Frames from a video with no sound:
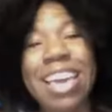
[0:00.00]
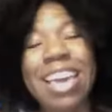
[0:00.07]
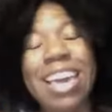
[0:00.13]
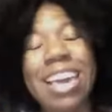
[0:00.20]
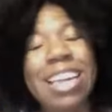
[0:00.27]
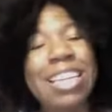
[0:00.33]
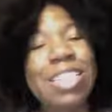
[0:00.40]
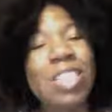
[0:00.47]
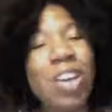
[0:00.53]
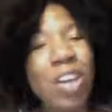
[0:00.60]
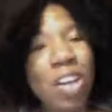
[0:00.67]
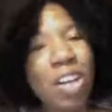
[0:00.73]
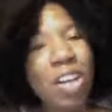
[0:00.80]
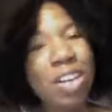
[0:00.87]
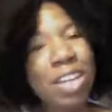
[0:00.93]
It is
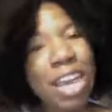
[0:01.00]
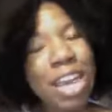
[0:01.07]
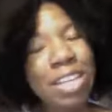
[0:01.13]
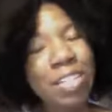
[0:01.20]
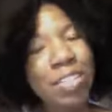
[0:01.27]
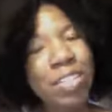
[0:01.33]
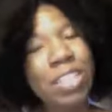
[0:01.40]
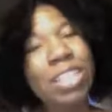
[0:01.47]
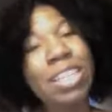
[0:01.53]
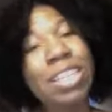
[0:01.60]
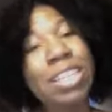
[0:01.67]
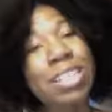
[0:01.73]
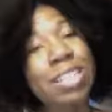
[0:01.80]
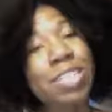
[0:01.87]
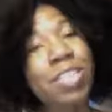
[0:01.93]
all natural and it
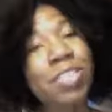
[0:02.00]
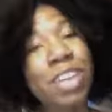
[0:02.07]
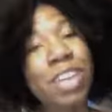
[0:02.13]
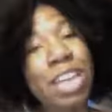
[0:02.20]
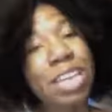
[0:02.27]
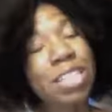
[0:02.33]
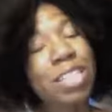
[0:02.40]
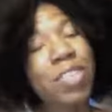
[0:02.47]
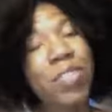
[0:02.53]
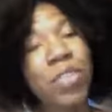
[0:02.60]
is great